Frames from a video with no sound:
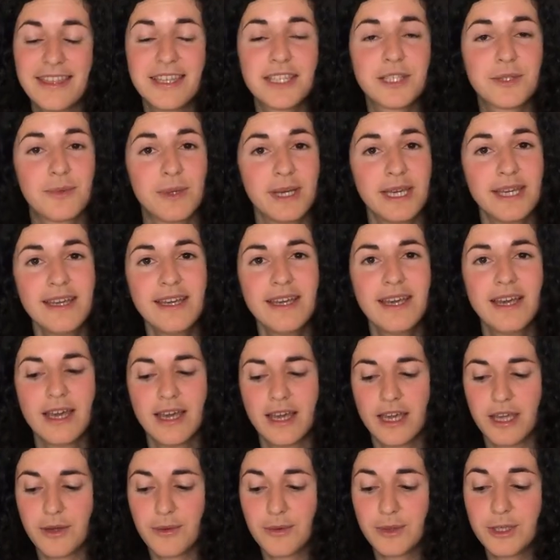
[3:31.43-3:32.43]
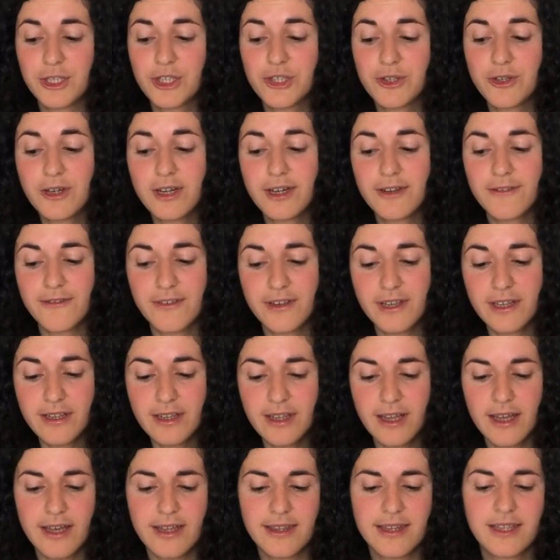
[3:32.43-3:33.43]
In this way, you will surely feel
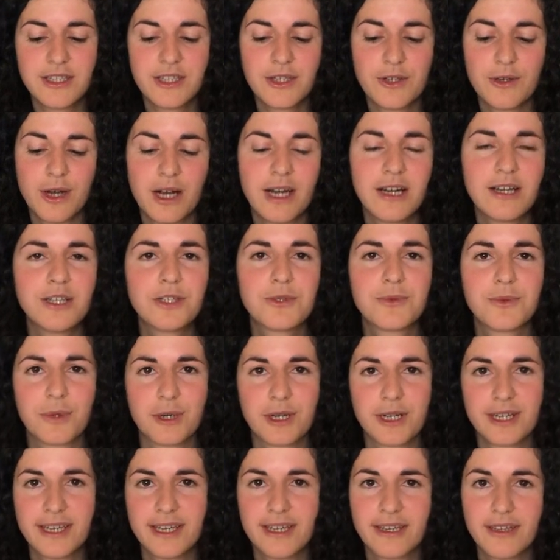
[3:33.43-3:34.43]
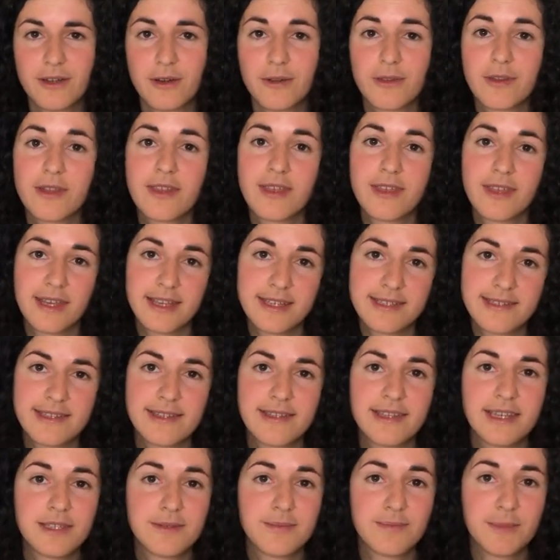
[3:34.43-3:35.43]
that you aren't working on the things
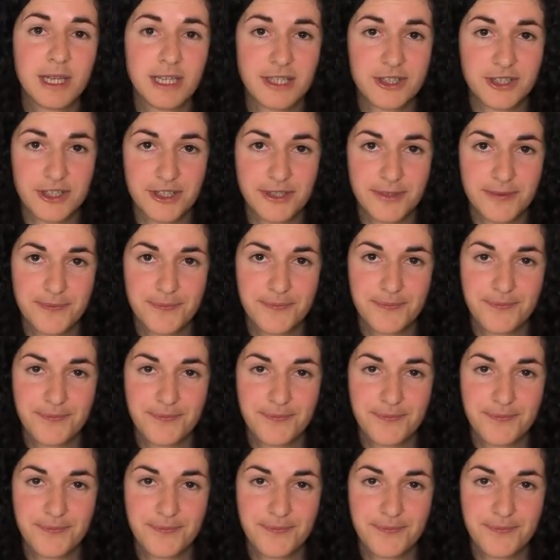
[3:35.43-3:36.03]
that matter.